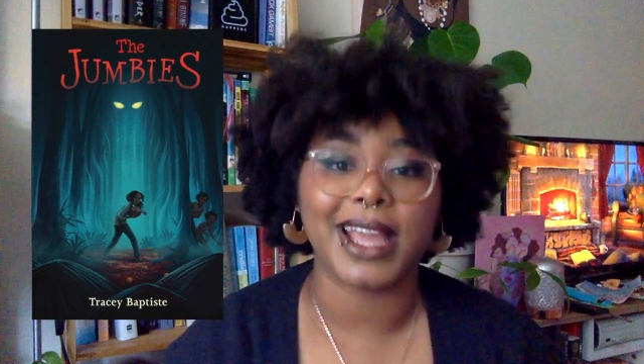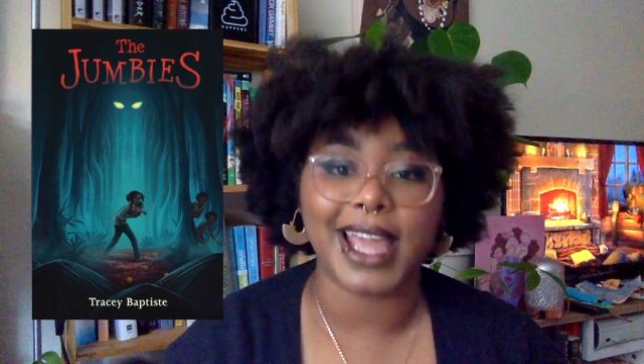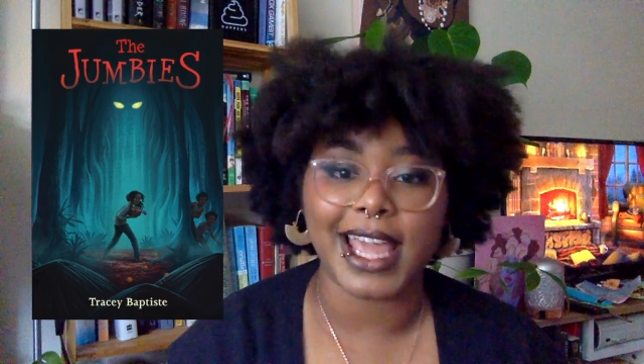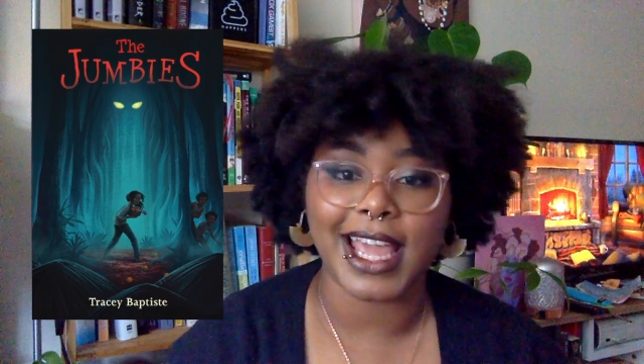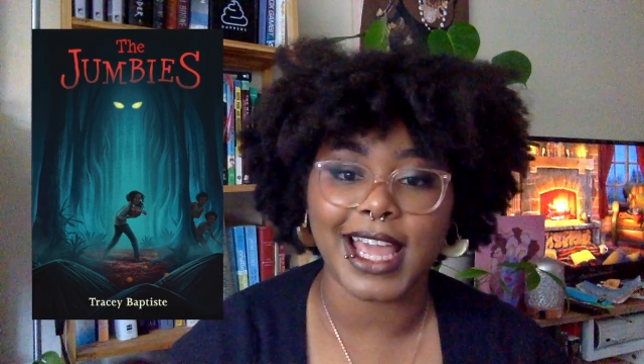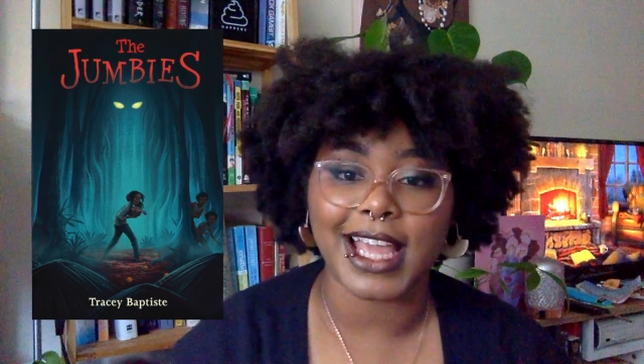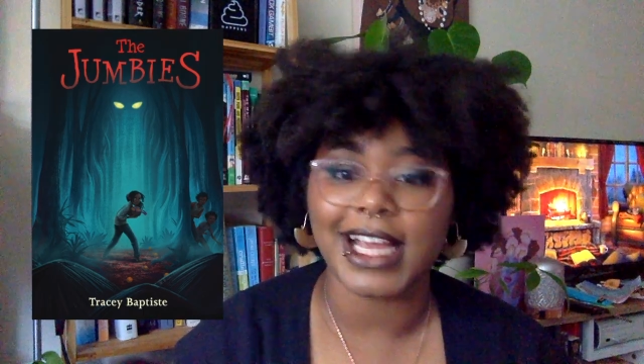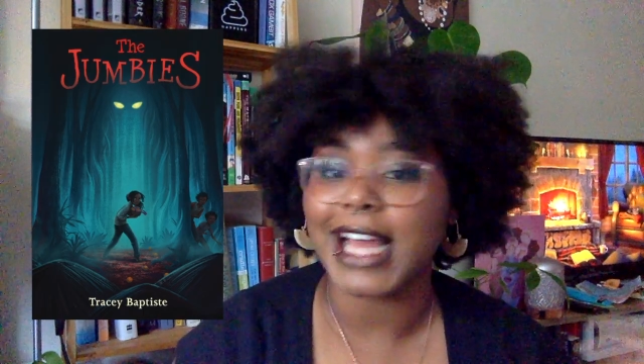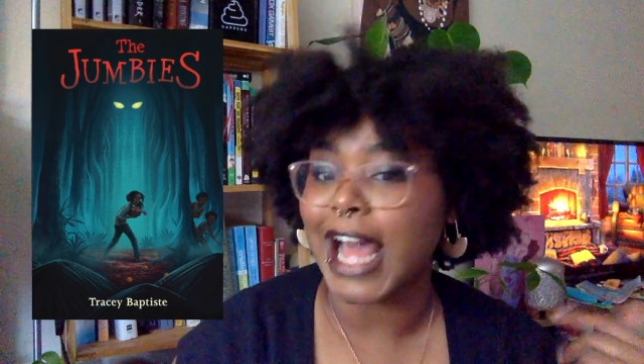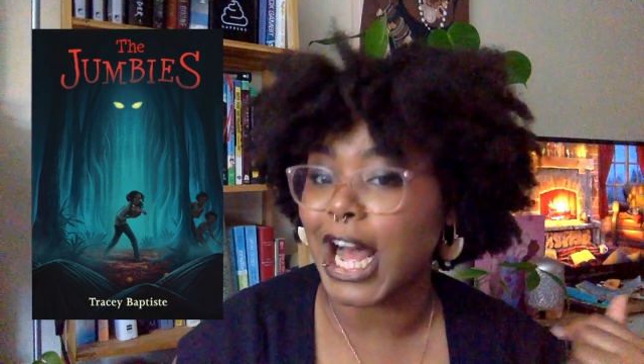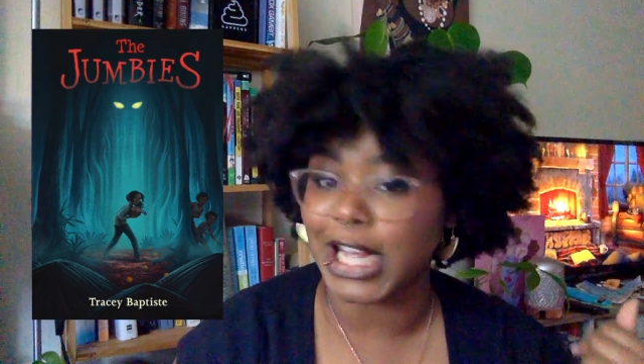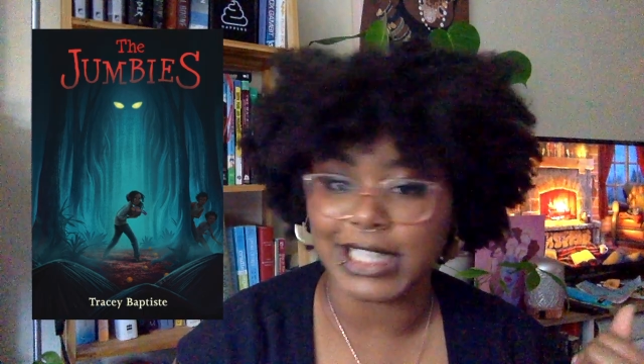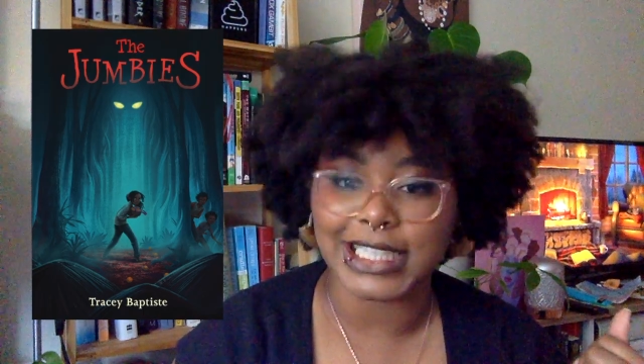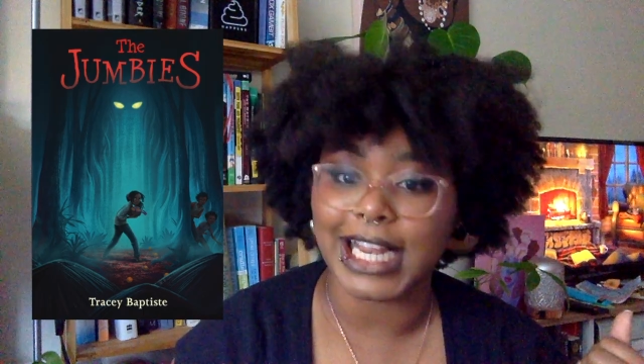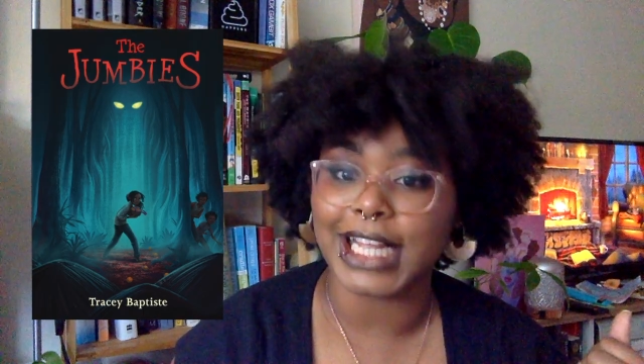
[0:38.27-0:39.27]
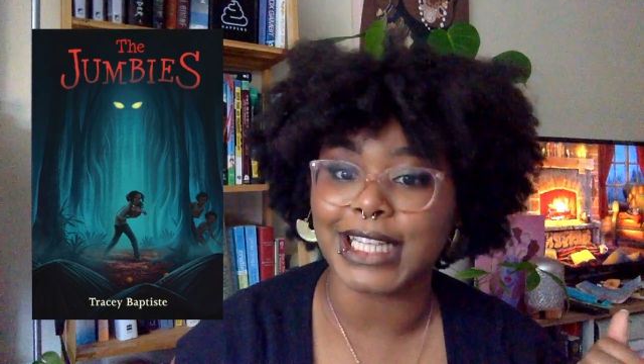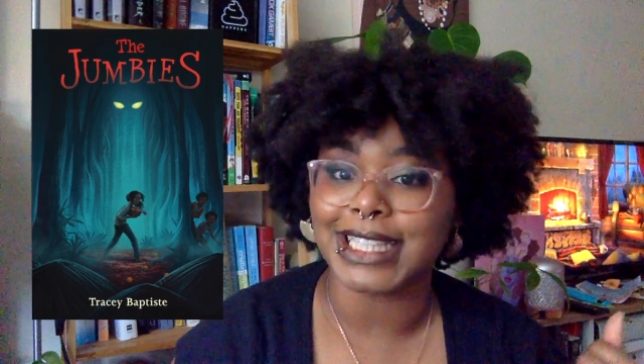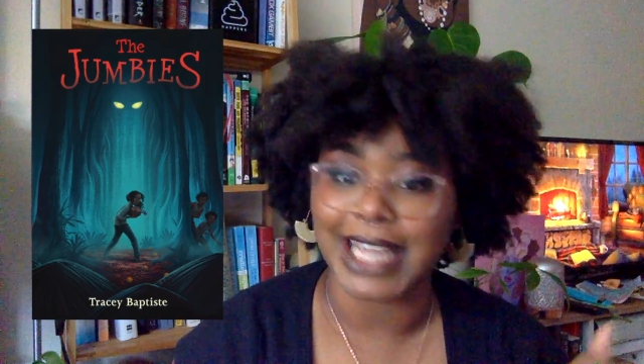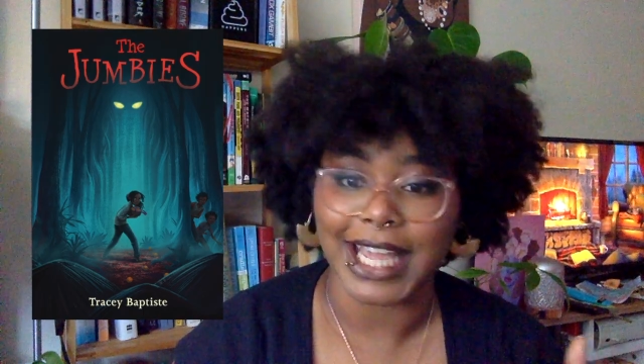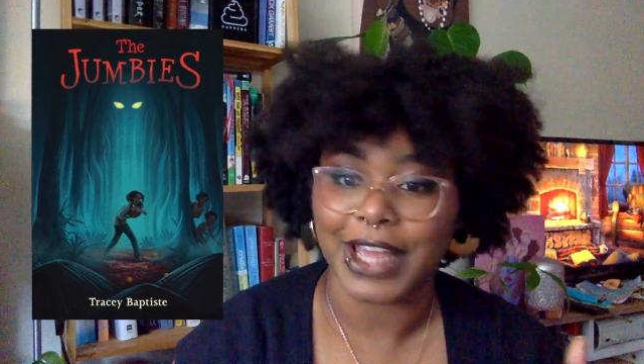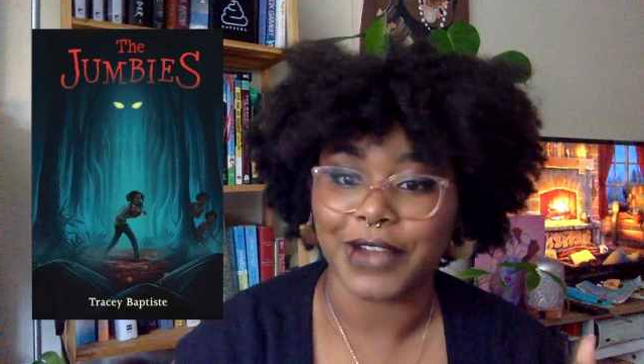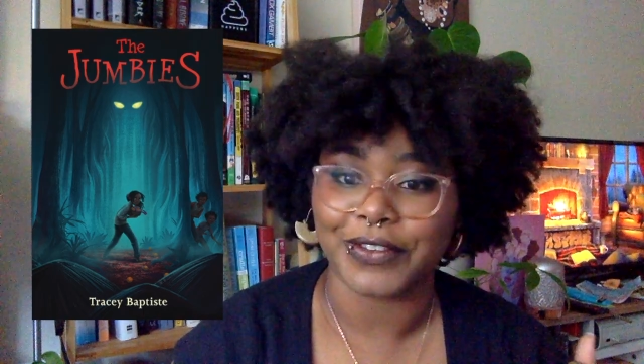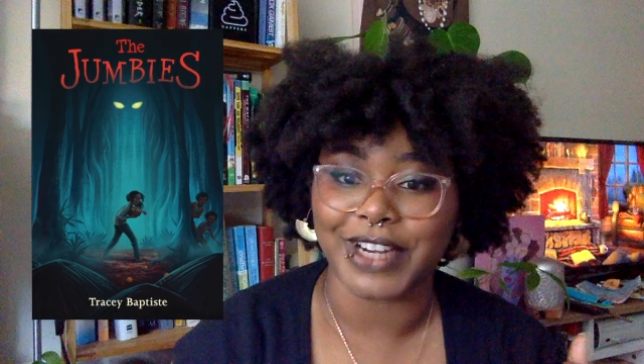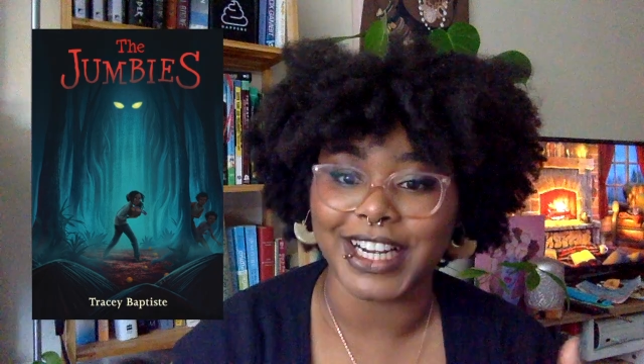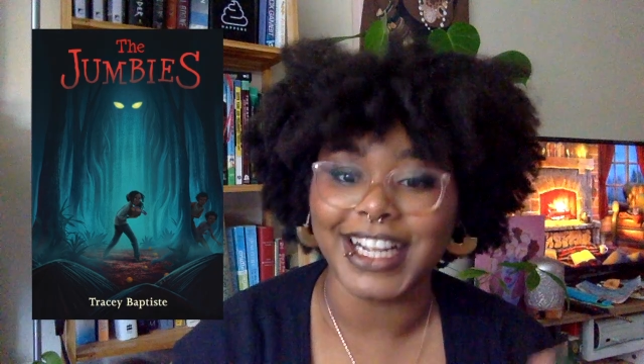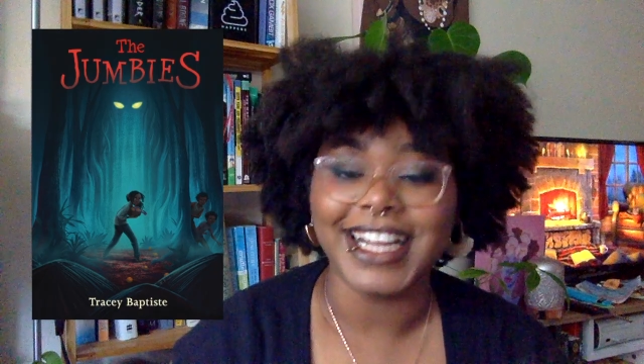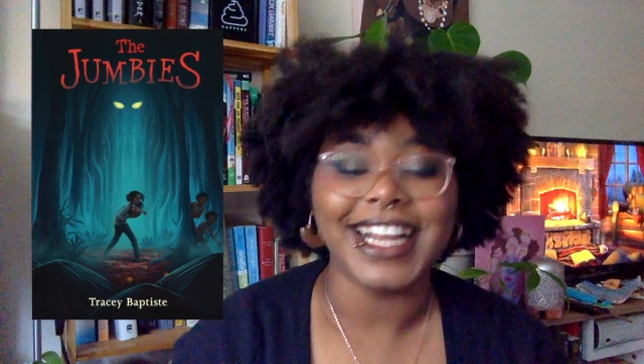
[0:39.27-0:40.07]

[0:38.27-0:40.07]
a hostile takeover